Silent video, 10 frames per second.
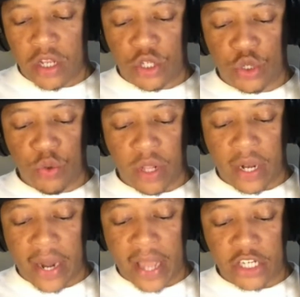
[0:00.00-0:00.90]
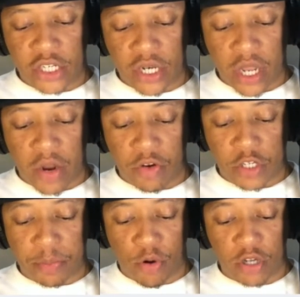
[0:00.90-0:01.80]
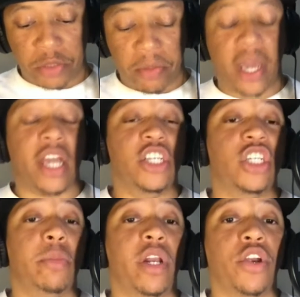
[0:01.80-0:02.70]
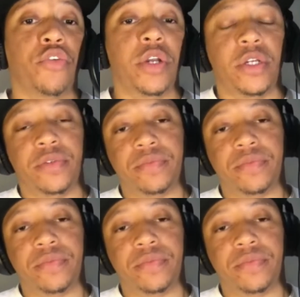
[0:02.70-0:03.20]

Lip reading: to the legendary sportsman Jimmy the Greek.